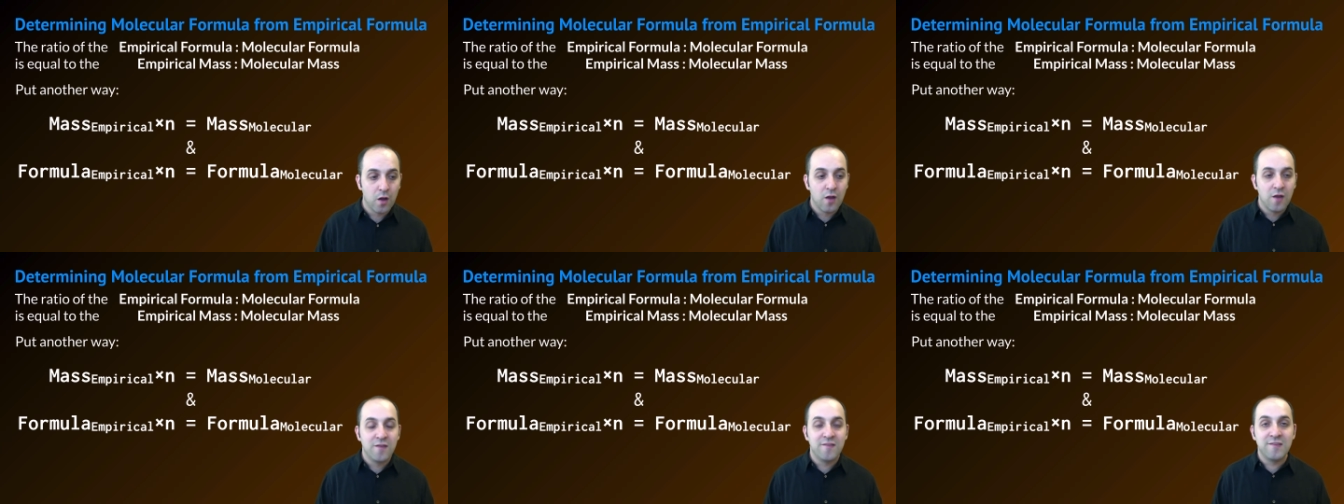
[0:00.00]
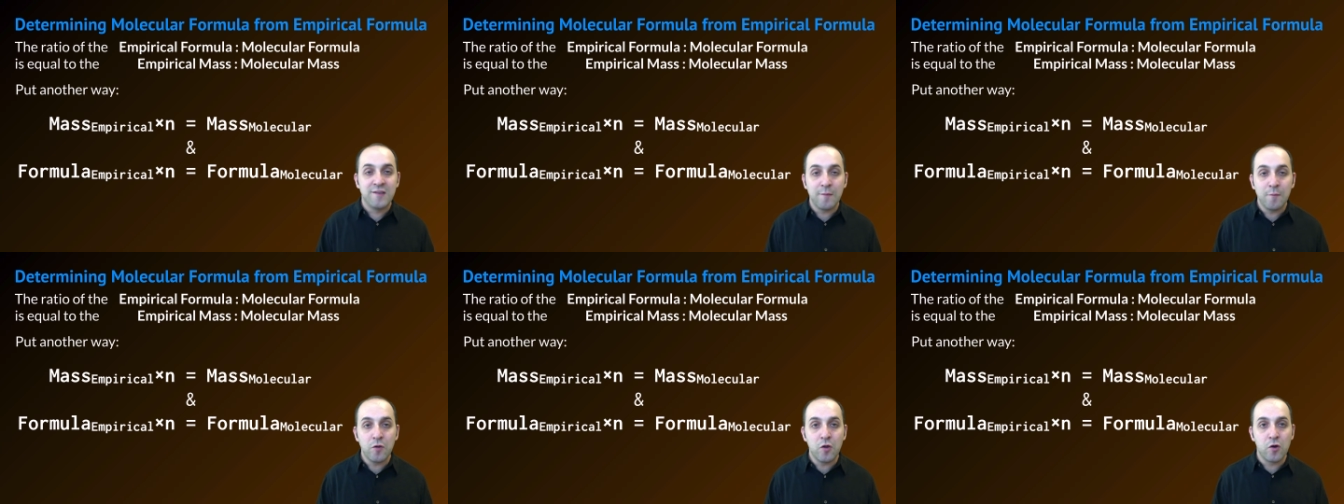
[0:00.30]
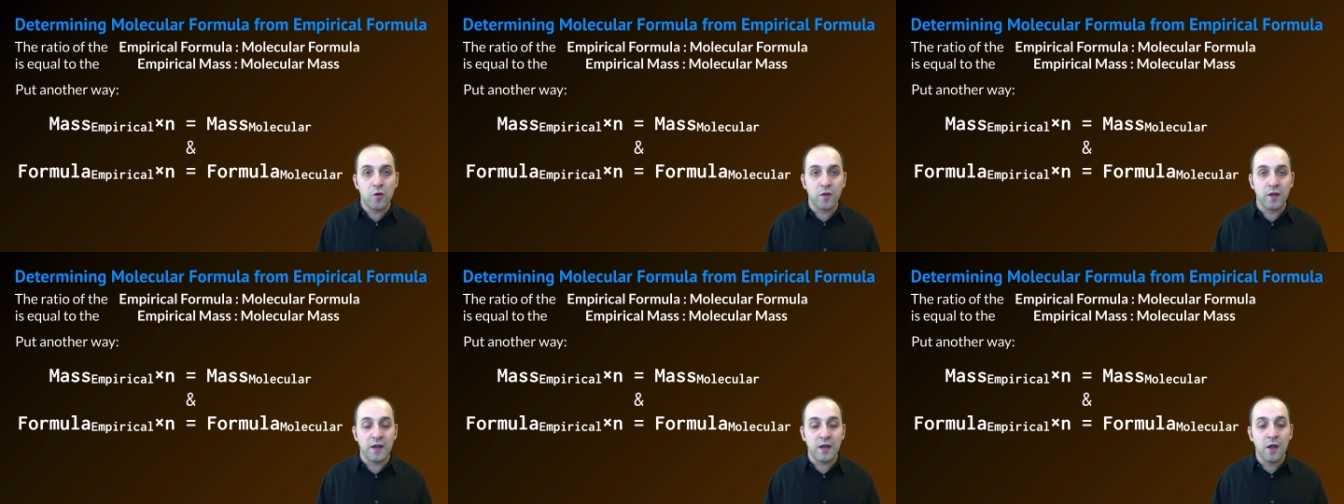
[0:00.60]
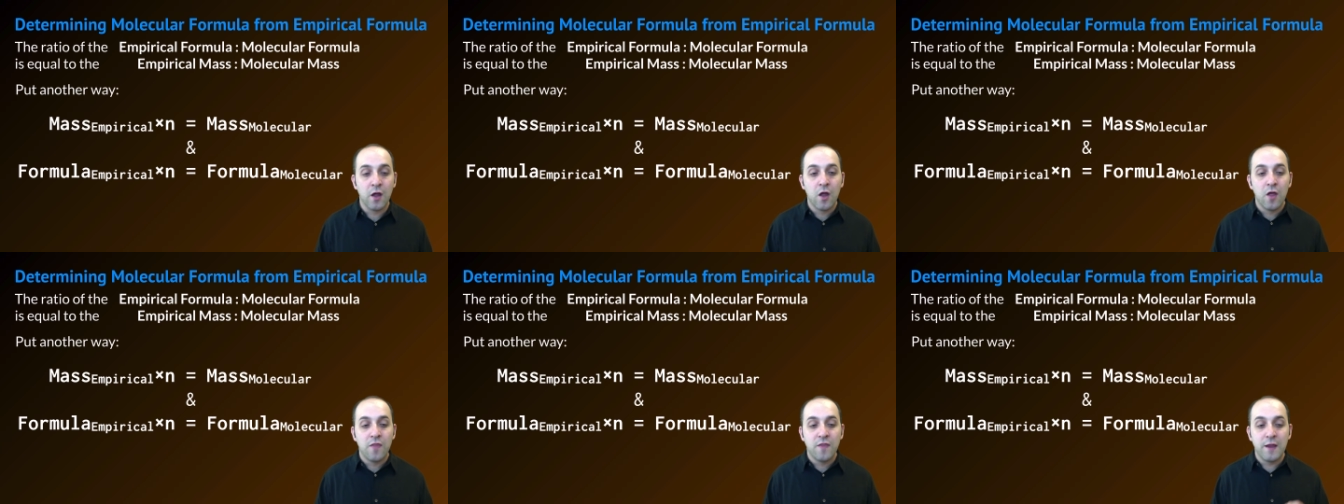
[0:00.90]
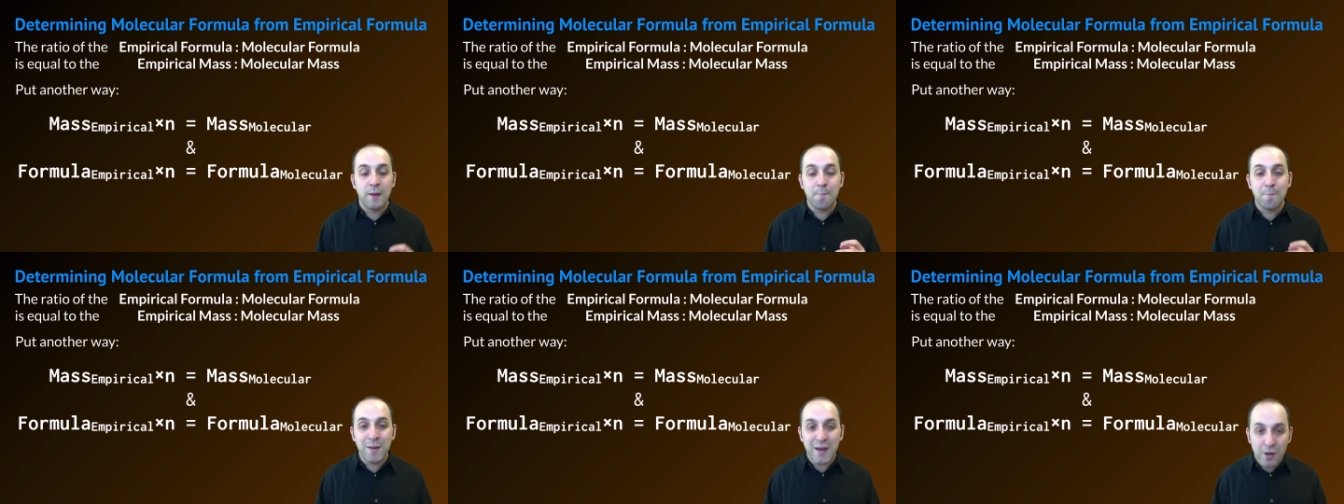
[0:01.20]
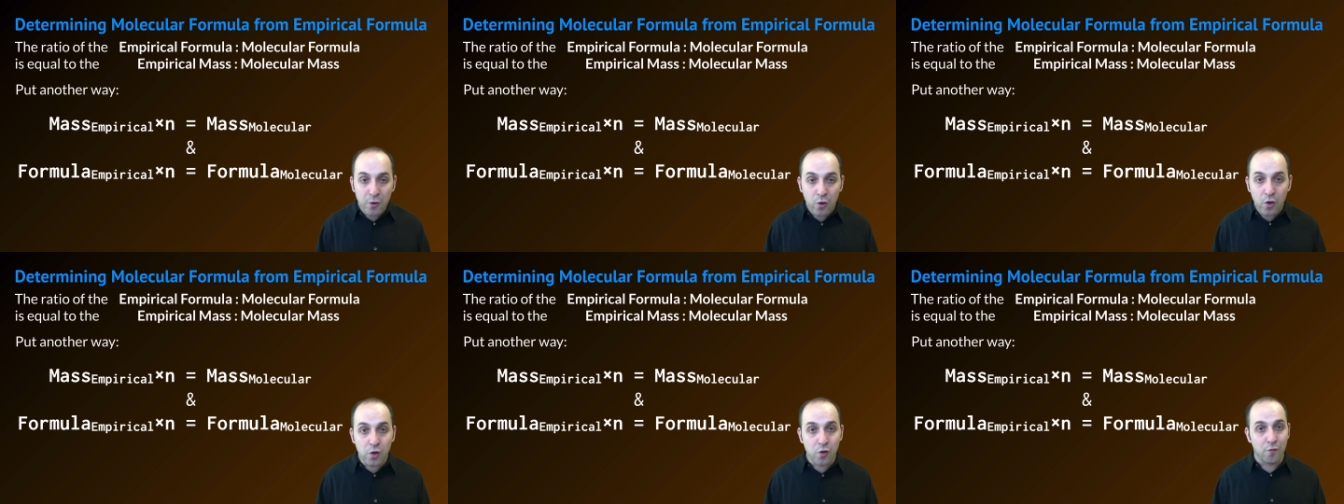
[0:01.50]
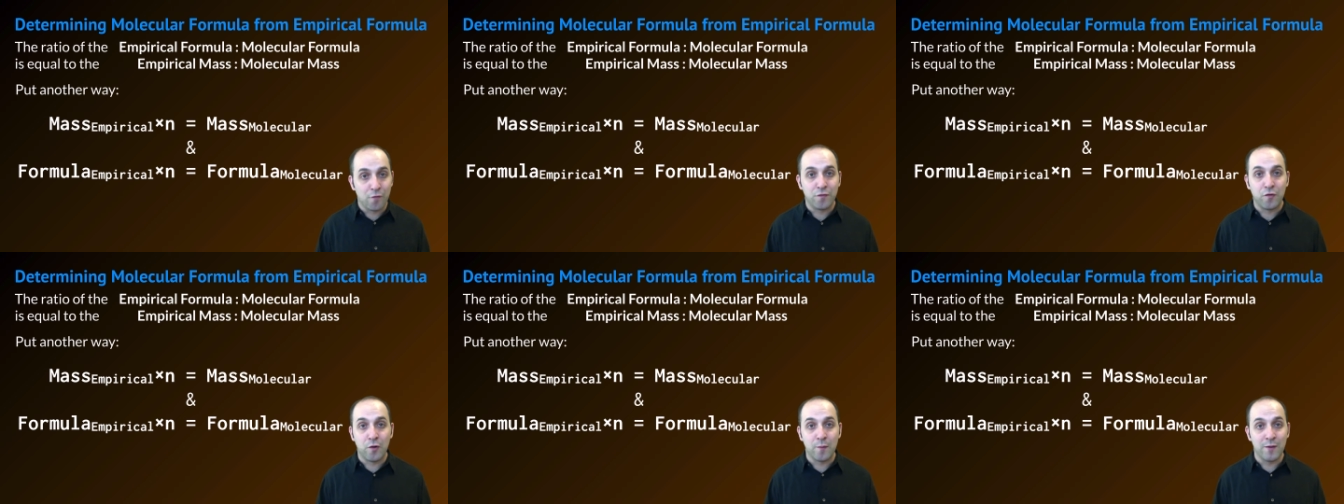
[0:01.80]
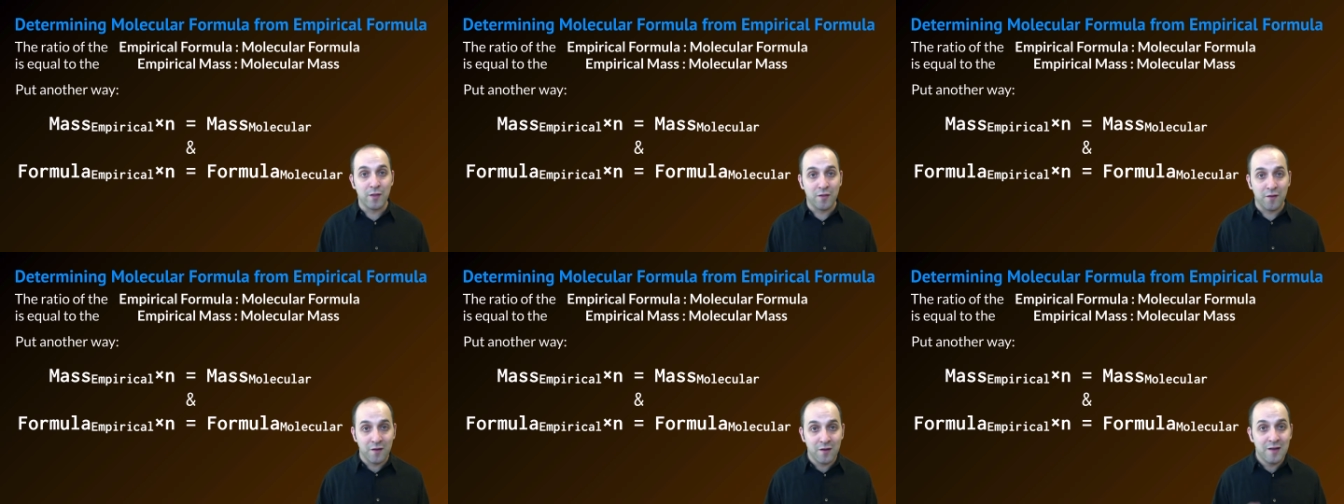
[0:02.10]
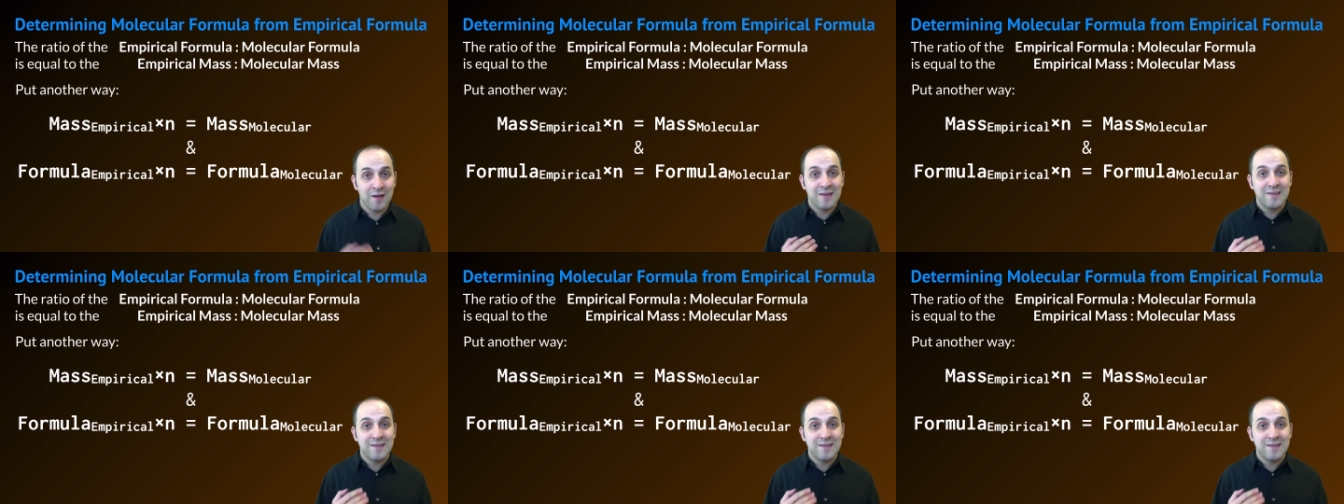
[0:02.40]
Similarly, the empirical formula